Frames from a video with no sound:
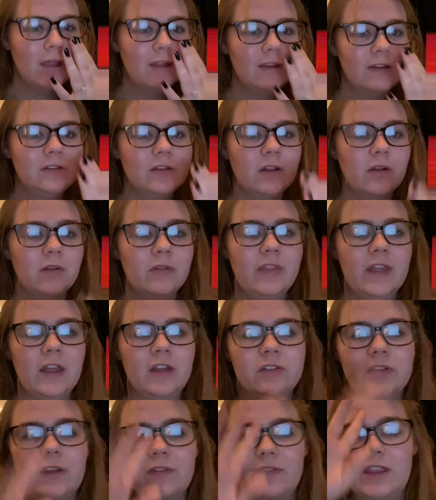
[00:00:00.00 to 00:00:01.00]
So they
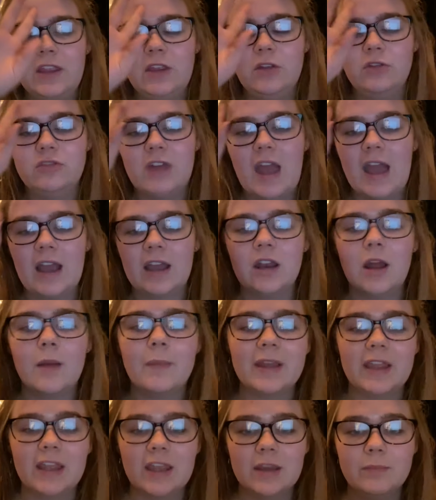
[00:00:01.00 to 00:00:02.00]
also have a huge
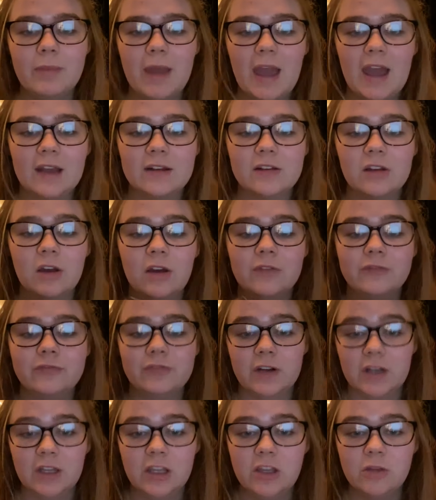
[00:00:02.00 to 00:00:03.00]
economic impact
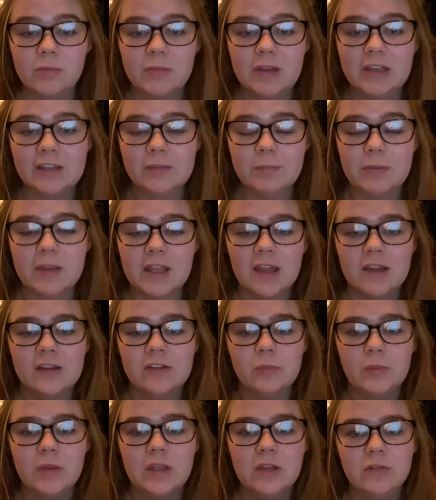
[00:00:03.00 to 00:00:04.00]
for humans
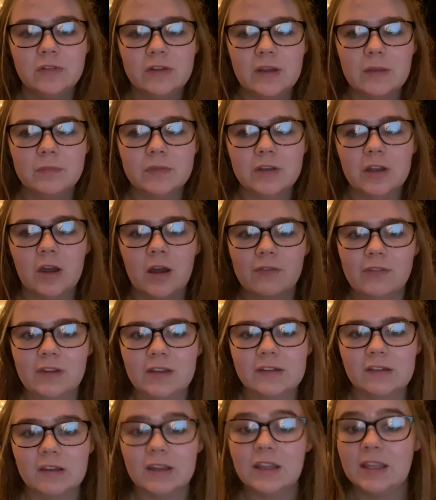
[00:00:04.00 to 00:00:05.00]
because we use them to
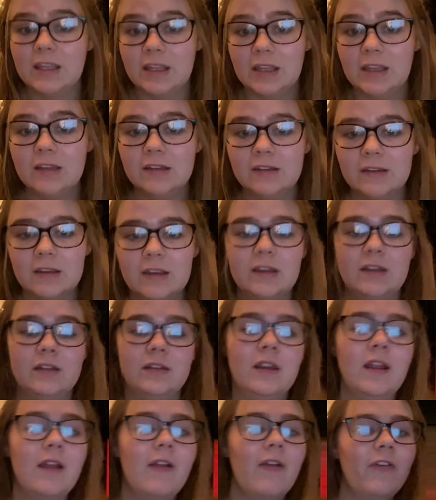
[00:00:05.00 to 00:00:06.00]
obviously eat and